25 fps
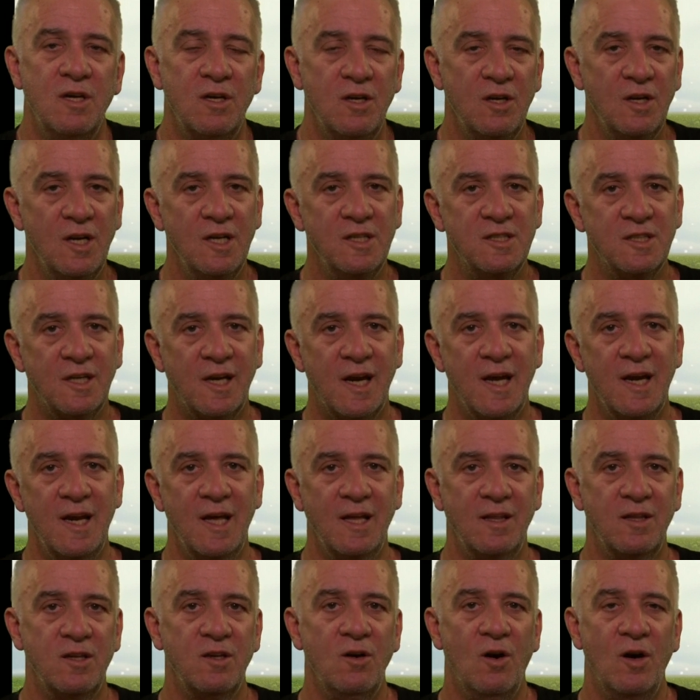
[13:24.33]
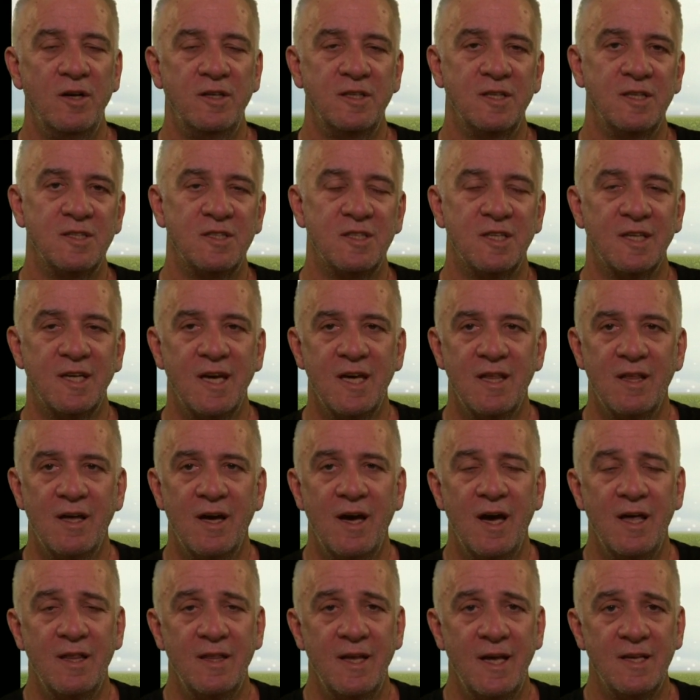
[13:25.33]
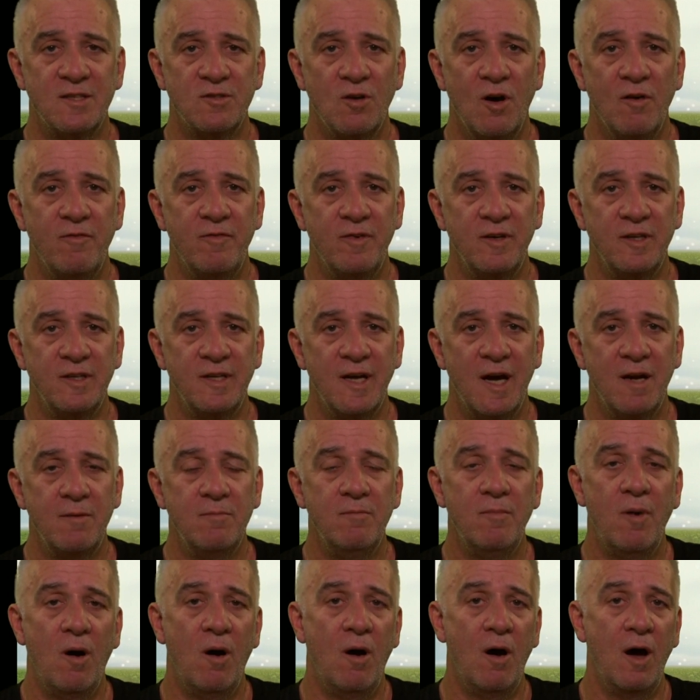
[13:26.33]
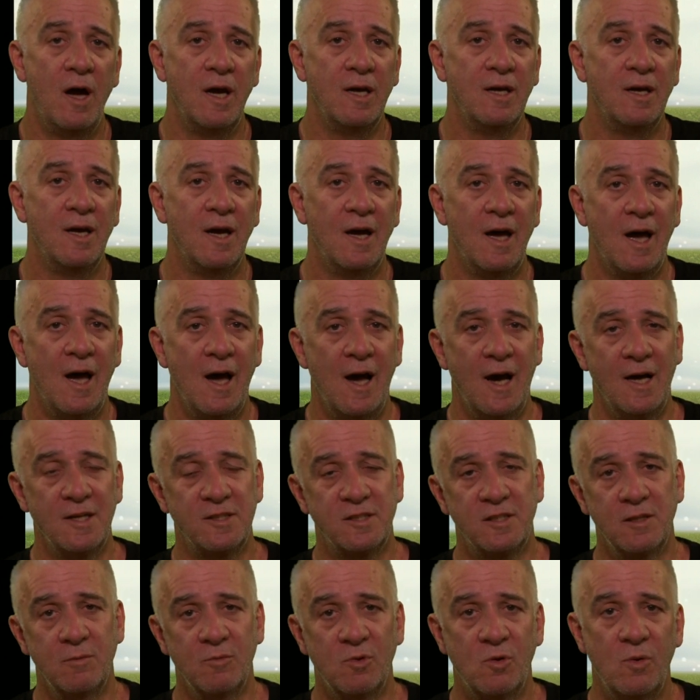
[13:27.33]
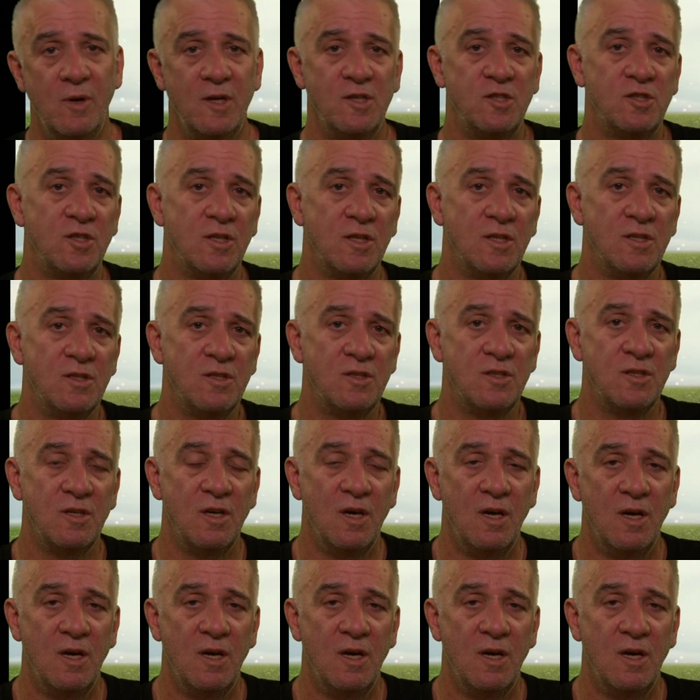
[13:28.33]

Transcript: You need to connect the ideas together, and that's often done by asking them questions.